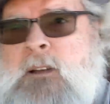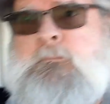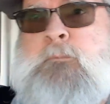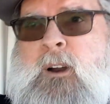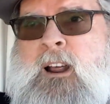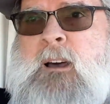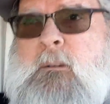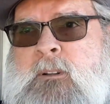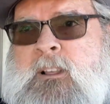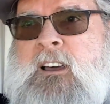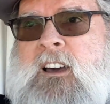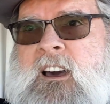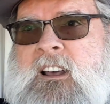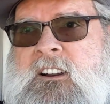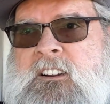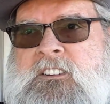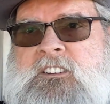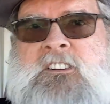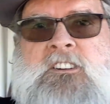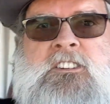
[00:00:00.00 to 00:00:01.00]
probably ought to
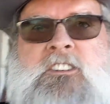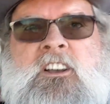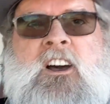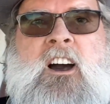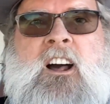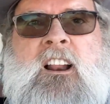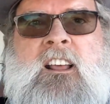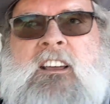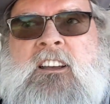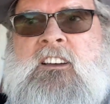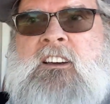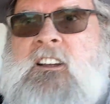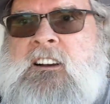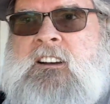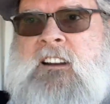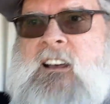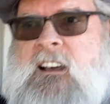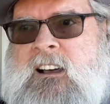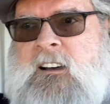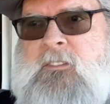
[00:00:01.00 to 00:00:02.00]
just call it good
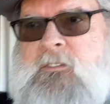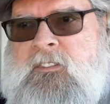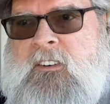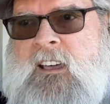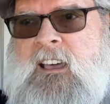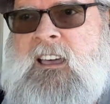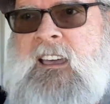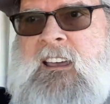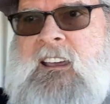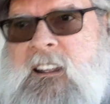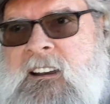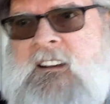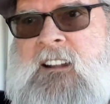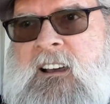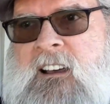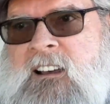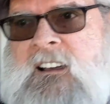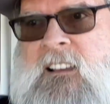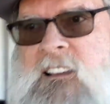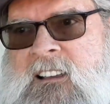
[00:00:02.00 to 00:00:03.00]
enough and
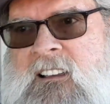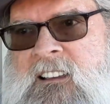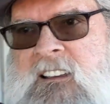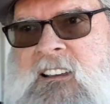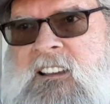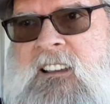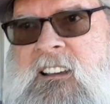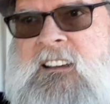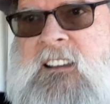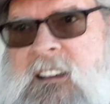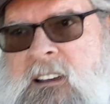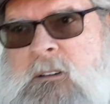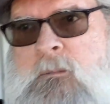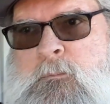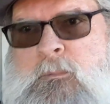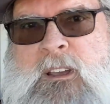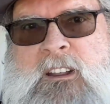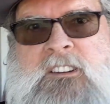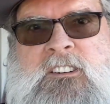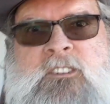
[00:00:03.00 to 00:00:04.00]

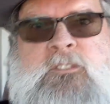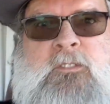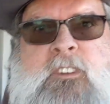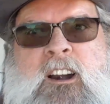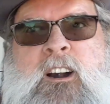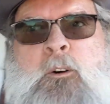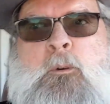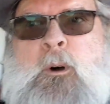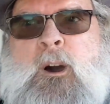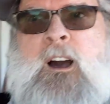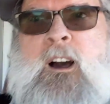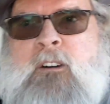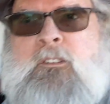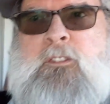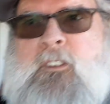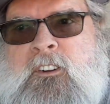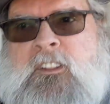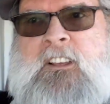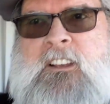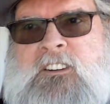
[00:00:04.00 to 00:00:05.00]
bid you farewell for
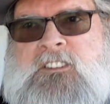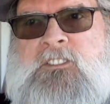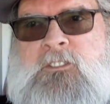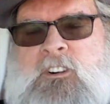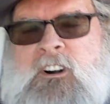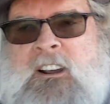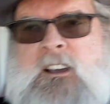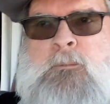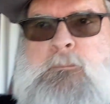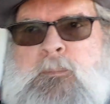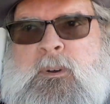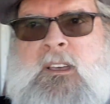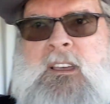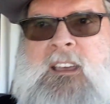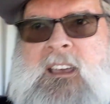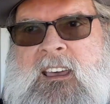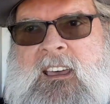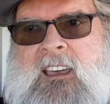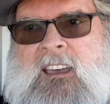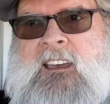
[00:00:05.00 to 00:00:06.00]
this trip,
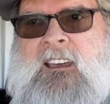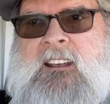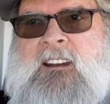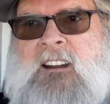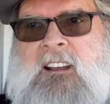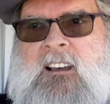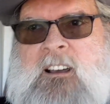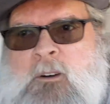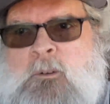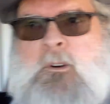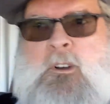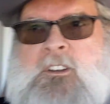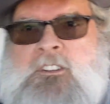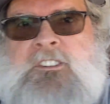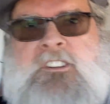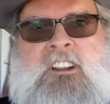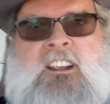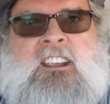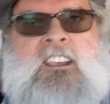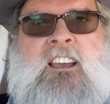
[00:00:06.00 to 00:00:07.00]
and we'll
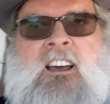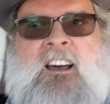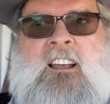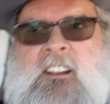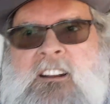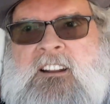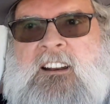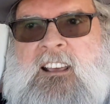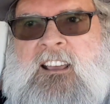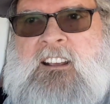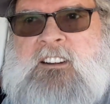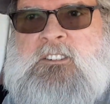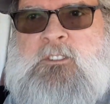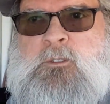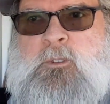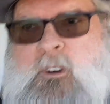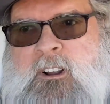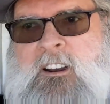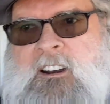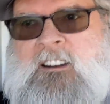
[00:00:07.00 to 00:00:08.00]
see you on the next
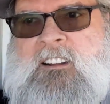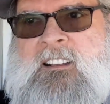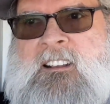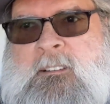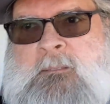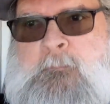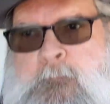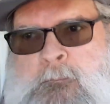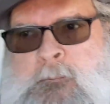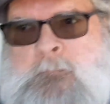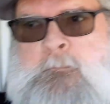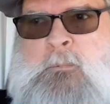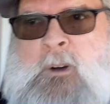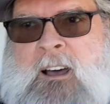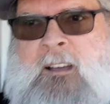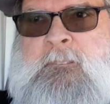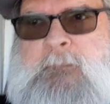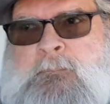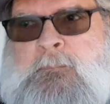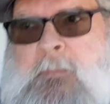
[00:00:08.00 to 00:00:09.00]
one.
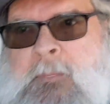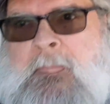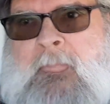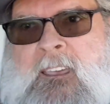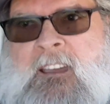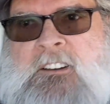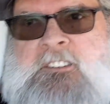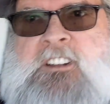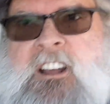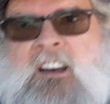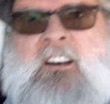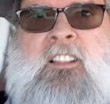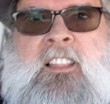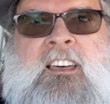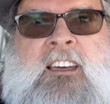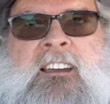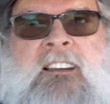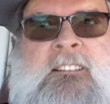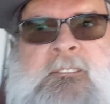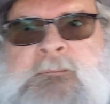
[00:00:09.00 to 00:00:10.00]
But until
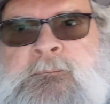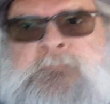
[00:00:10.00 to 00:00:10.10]
then,